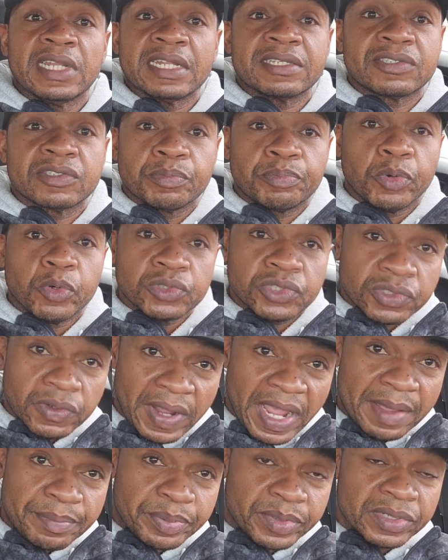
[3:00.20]
not supposed
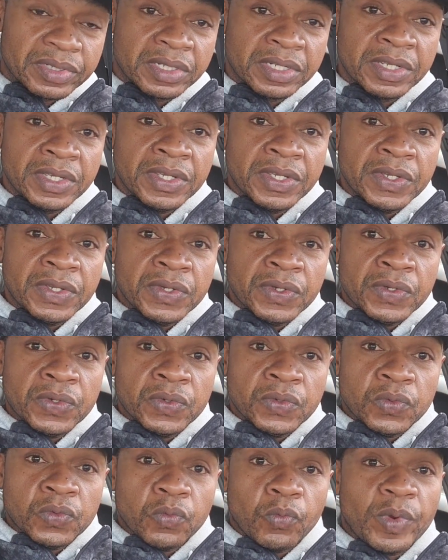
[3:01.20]
to happen.
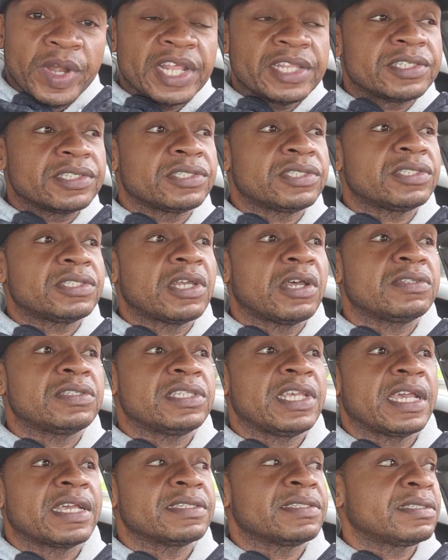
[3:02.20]
We need to
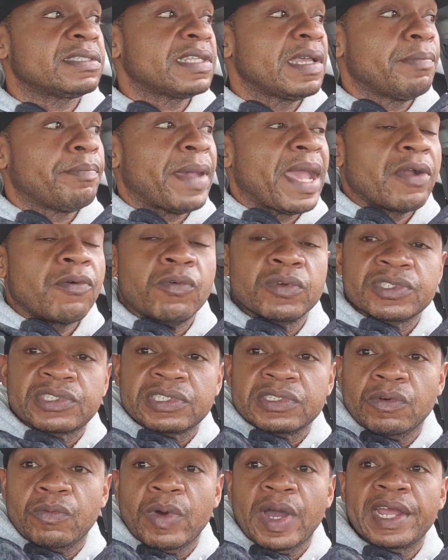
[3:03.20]
take a step back
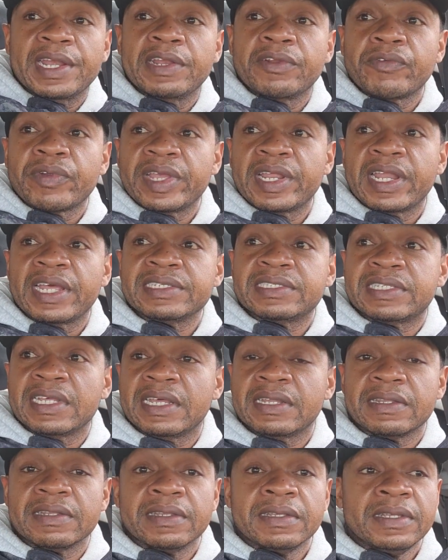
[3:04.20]
once in a while and realize
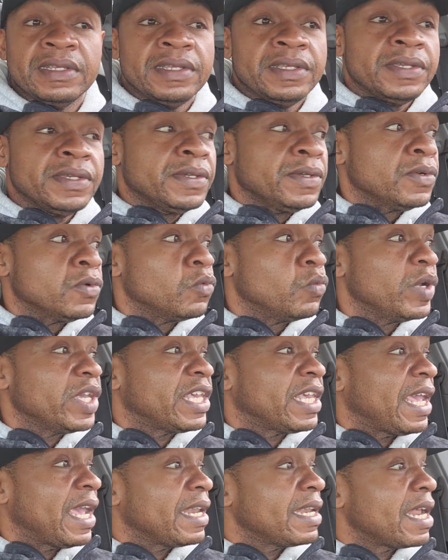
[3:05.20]
that we
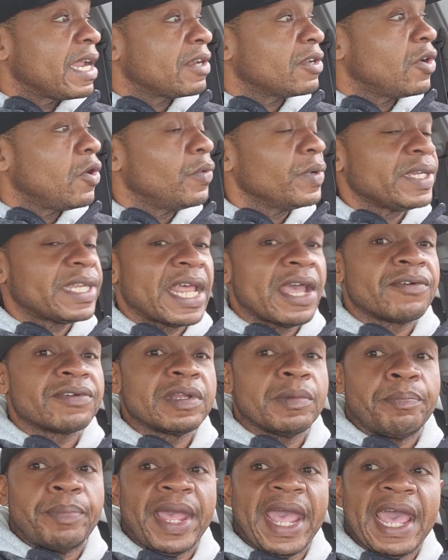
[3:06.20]
cannot go
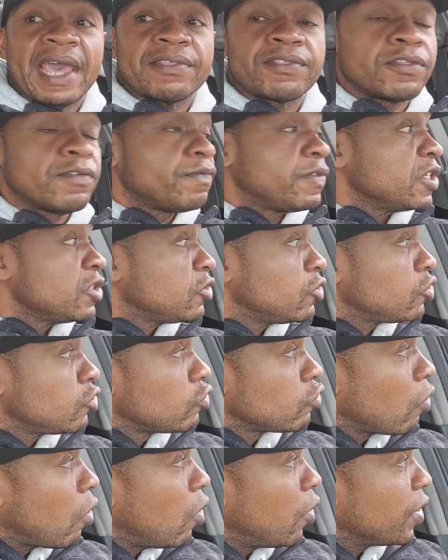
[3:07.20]
down the path of
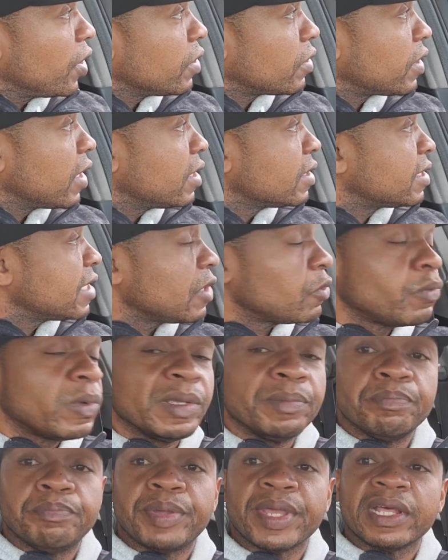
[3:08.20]
destroying things that
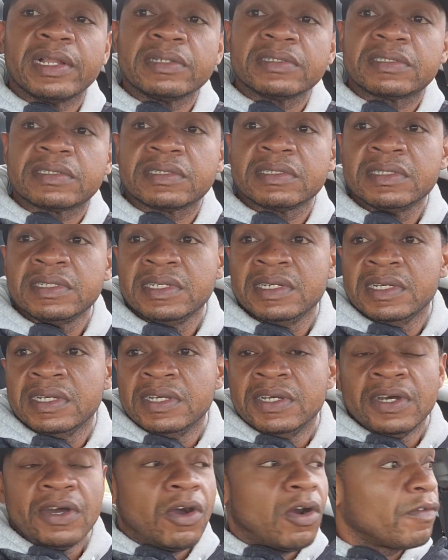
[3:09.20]
we built,
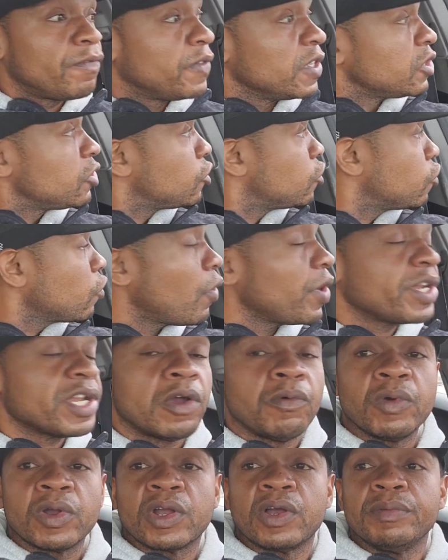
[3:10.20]
of
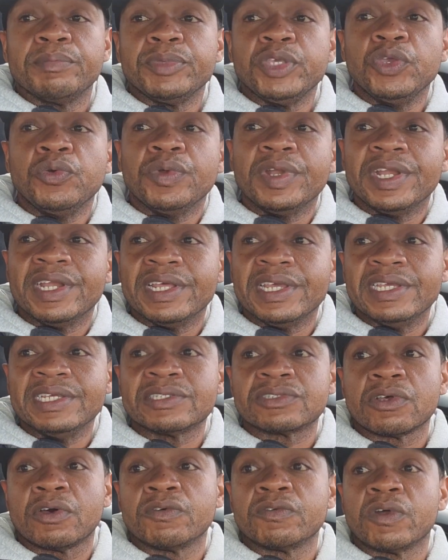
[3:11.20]
destroying our
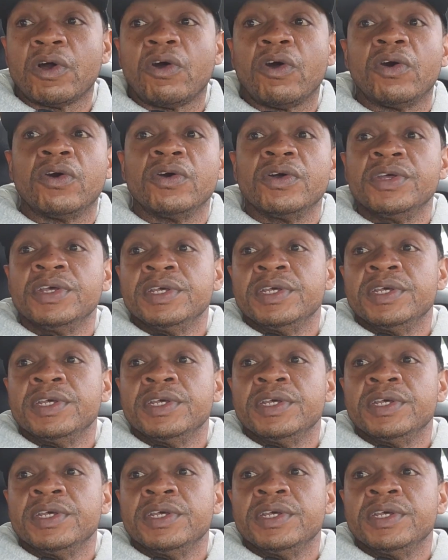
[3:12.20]
communities, or